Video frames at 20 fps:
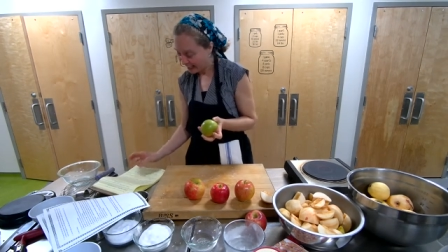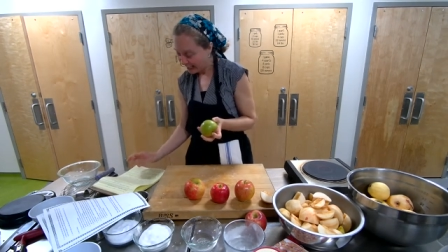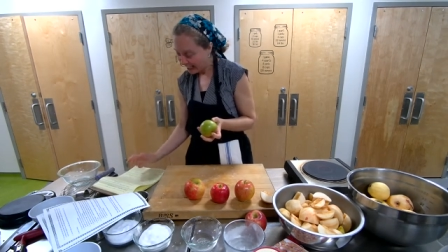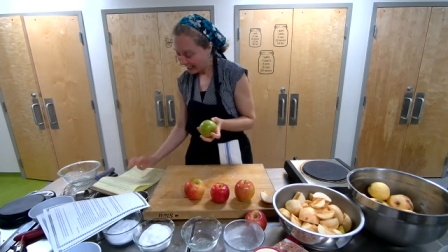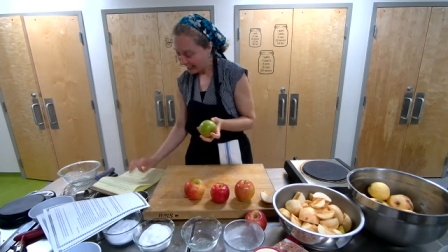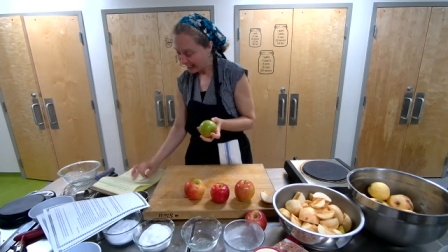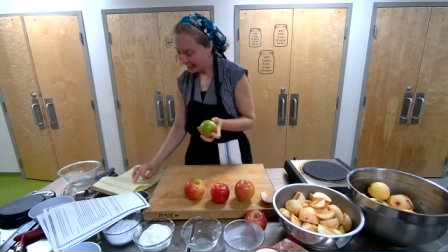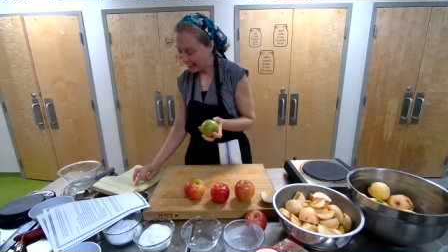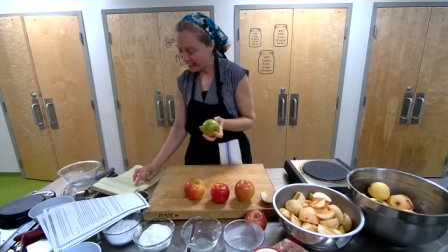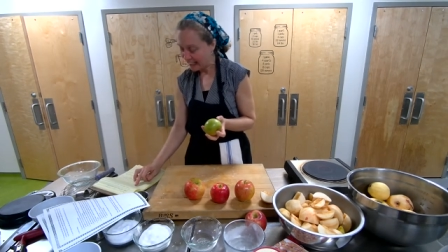
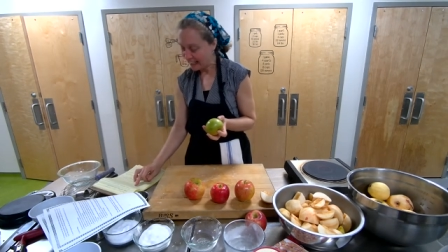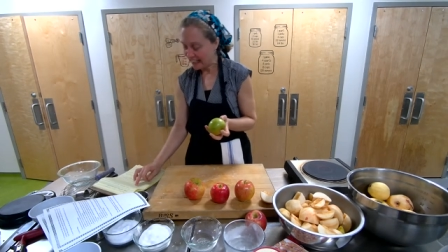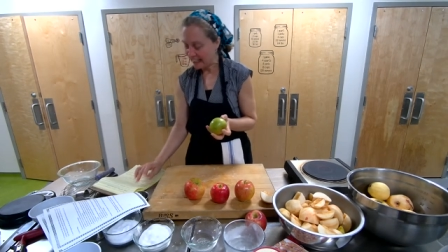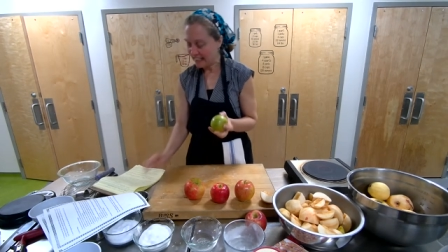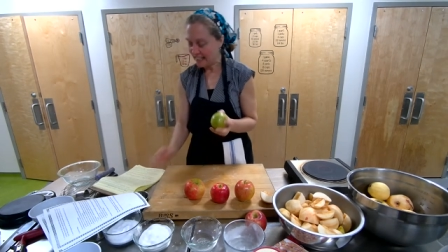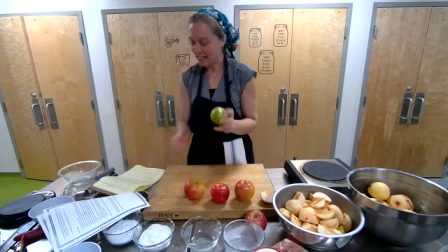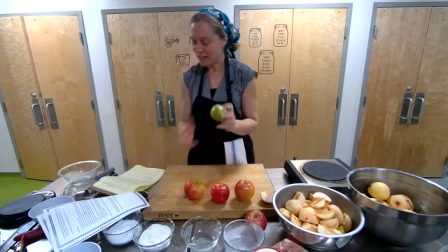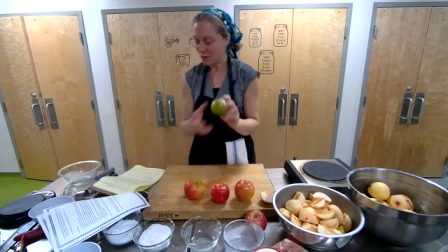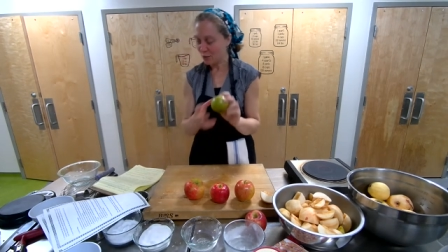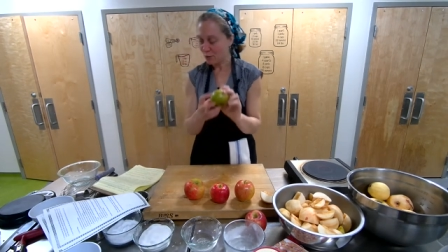and it
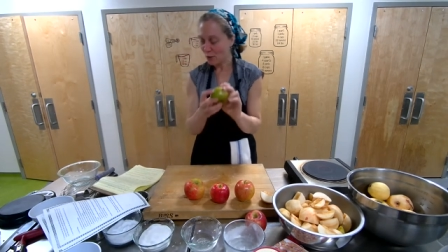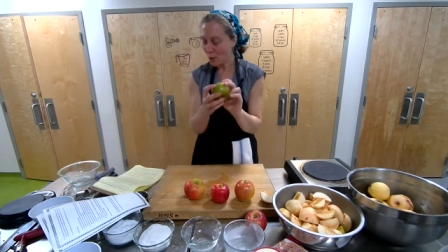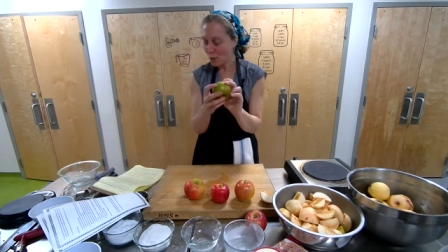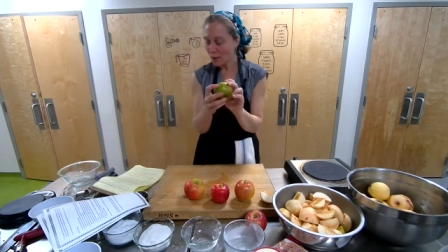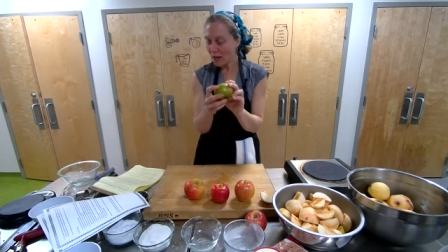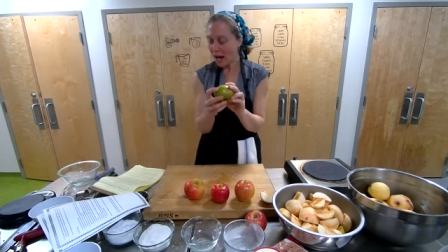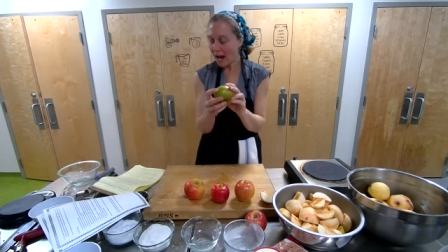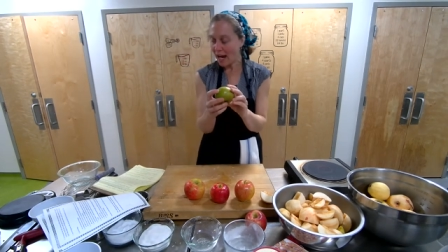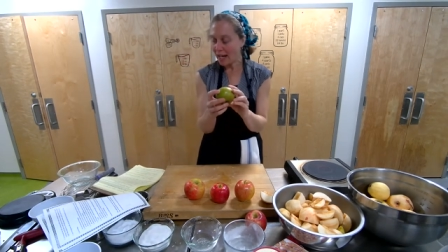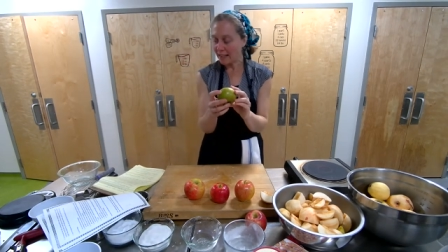is the Rhode
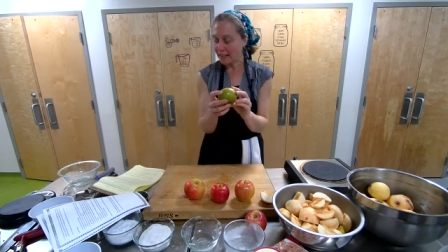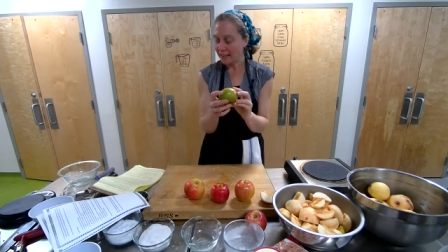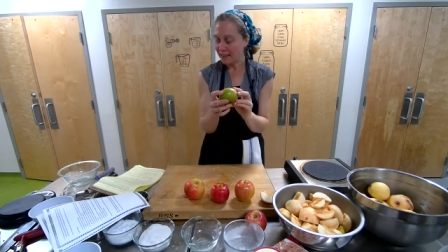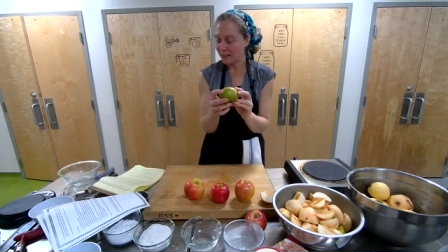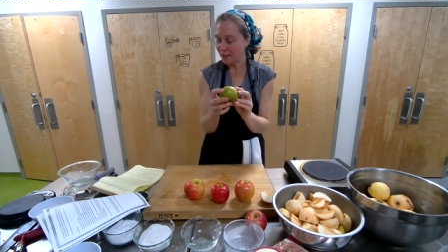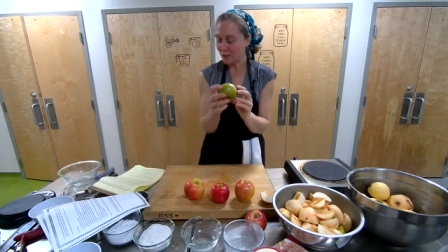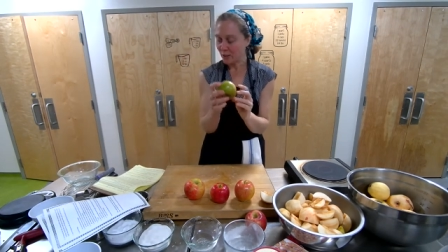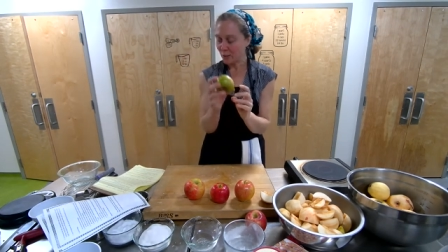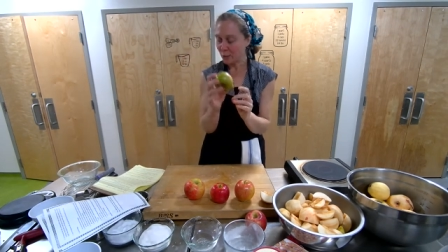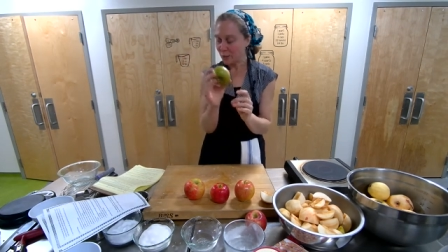
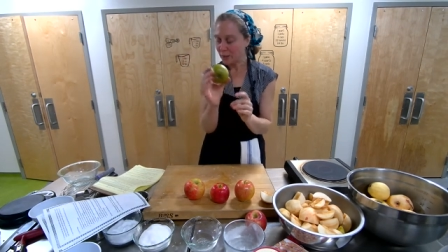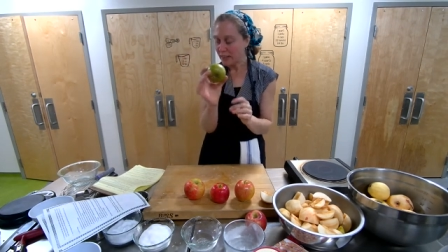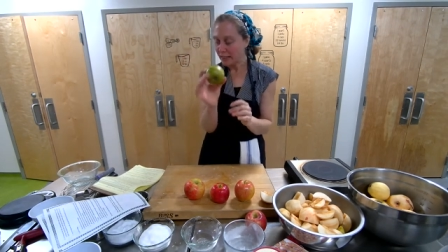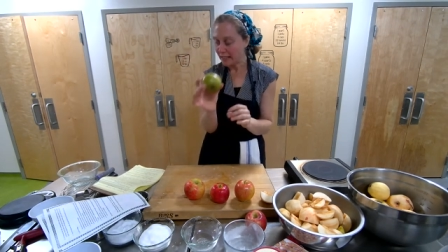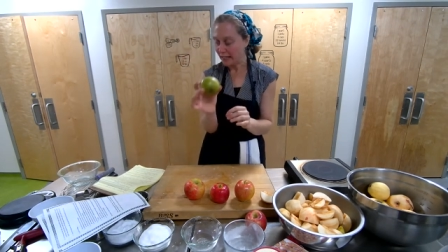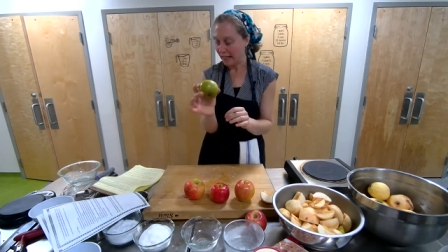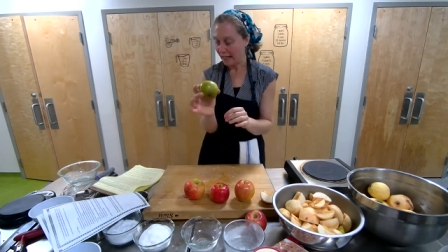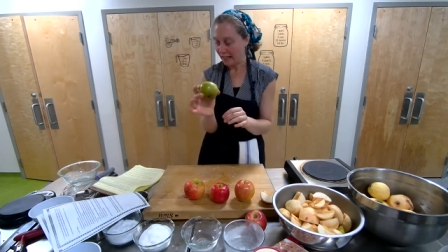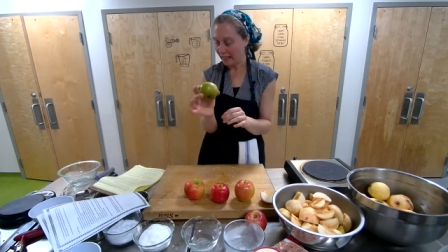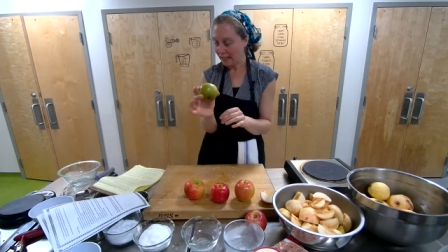Island
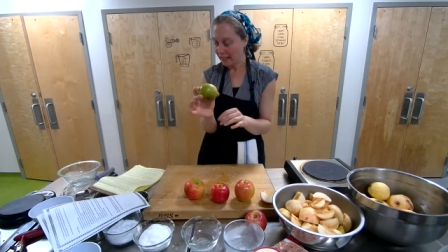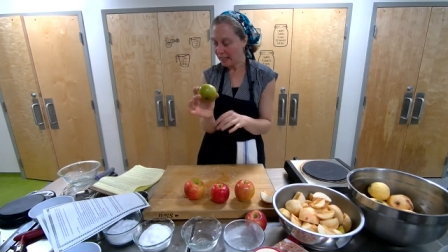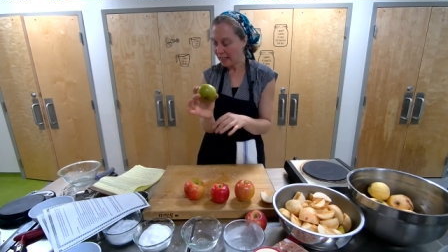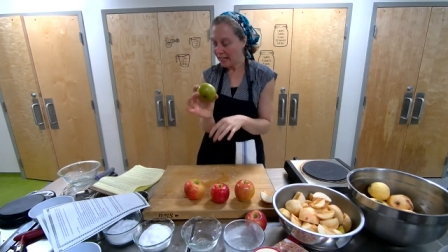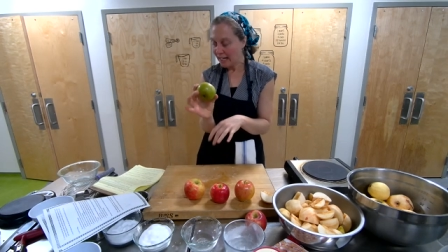Greening.